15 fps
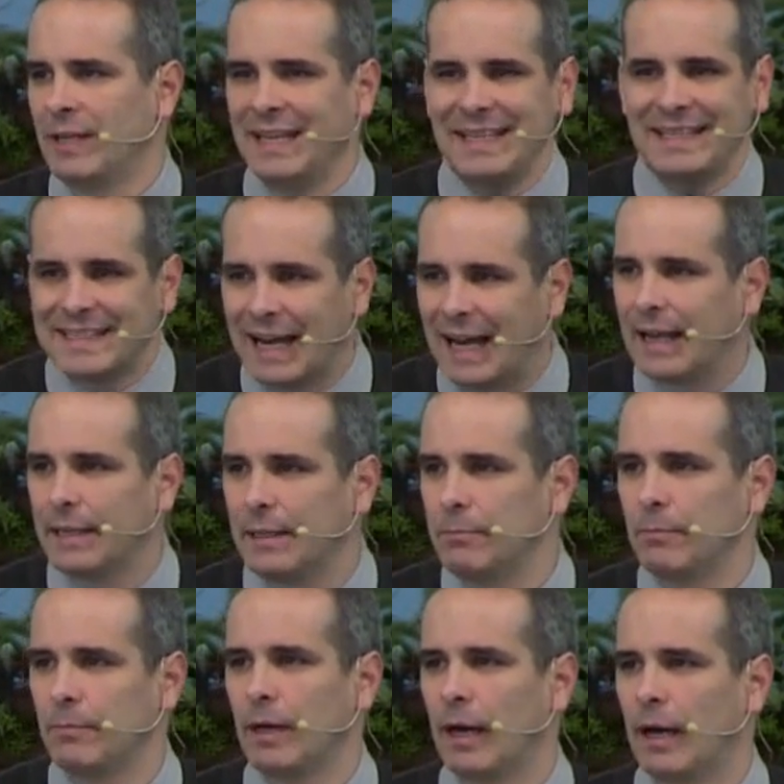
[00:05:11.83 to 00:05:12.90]
any
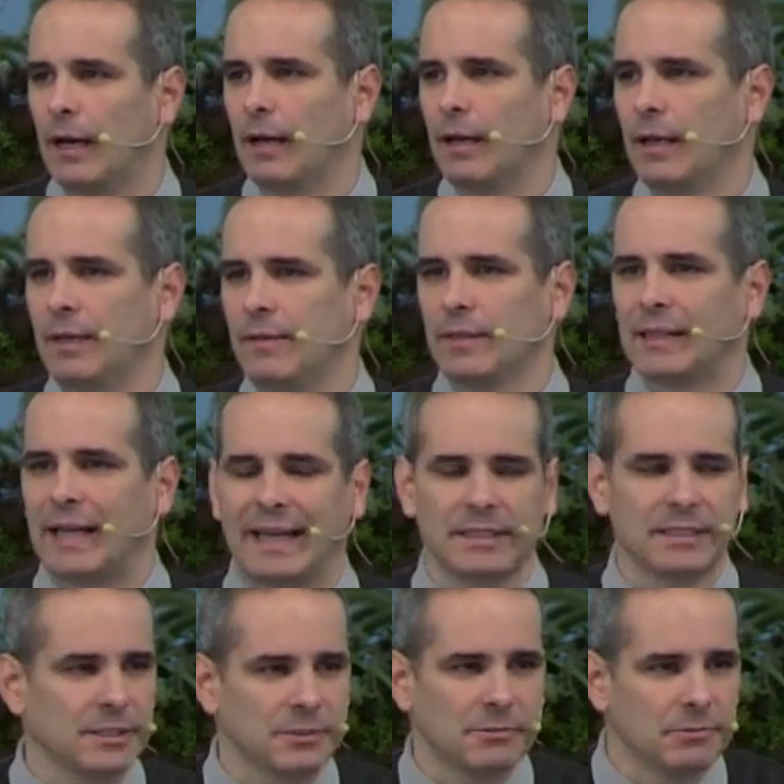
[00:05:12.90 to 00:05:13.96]
time in the
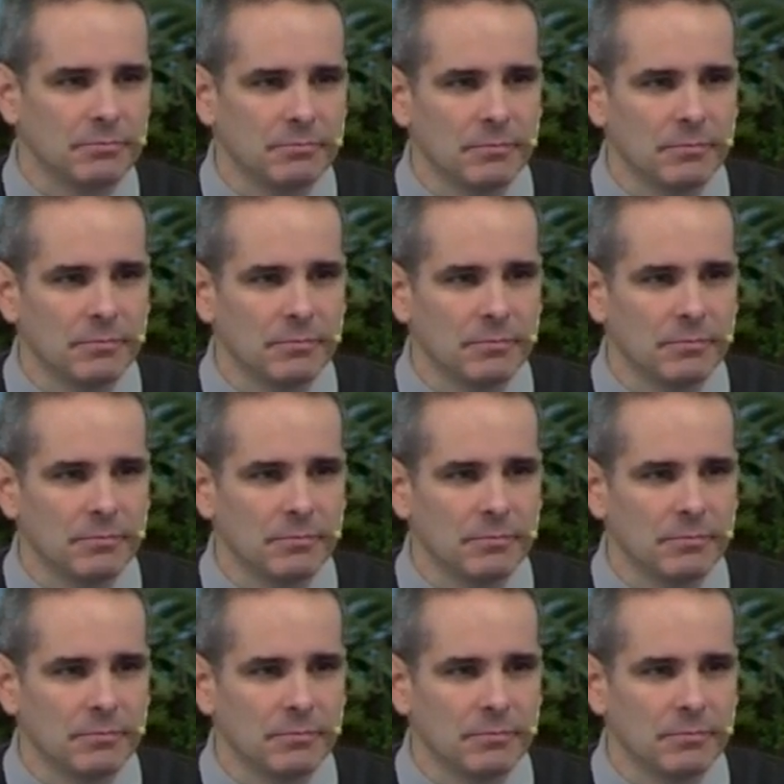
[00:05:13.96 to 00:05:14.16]
last